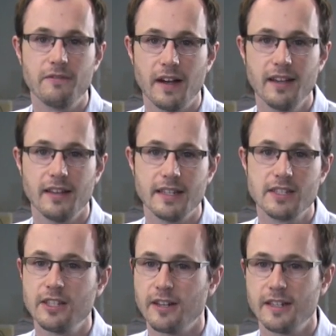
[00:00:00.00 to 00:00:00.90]

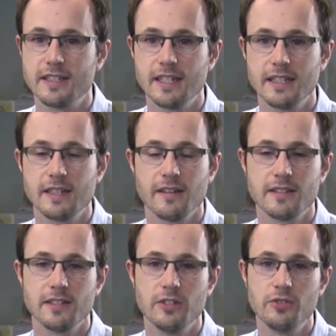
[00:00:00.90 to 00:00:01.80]
violates the United States
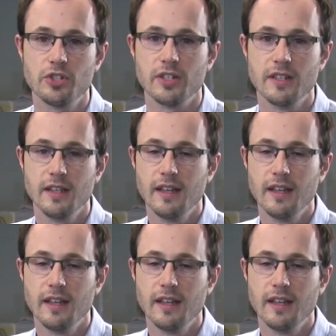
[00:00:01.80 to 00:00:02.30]
Constitution.